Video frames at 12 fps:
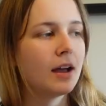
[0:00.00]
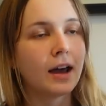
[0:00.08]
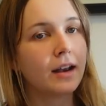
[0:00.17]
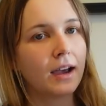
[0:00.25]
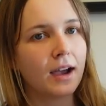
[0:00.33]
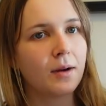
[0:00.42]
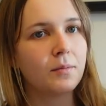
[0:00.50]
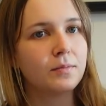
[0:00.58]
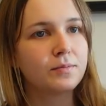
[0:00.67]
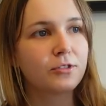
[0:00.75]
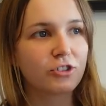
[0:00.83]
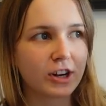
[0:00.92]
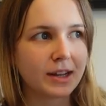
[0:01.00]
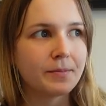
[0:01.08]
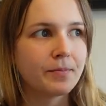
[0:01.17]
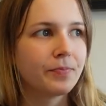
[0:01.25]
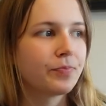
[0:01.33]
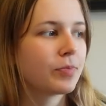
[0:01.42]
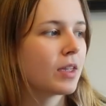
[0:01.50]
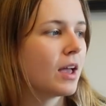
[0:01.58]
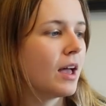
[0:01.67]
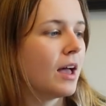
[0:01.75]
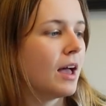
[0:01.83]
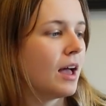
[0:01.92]
and a hand cream
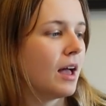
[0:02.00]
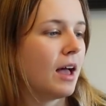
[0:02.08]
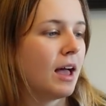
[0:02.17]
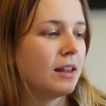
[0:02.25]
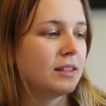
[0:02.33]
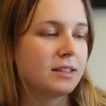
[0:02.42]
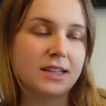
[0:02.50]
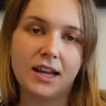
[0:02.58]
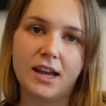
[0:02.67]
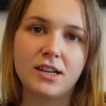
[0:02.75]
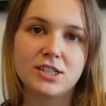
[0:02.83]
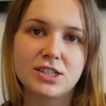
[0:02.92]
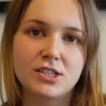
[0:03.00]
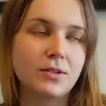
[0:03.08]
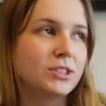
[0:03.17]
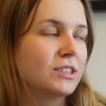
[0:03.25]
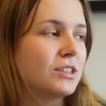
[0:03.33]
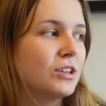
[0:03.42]
and the dish. So it would just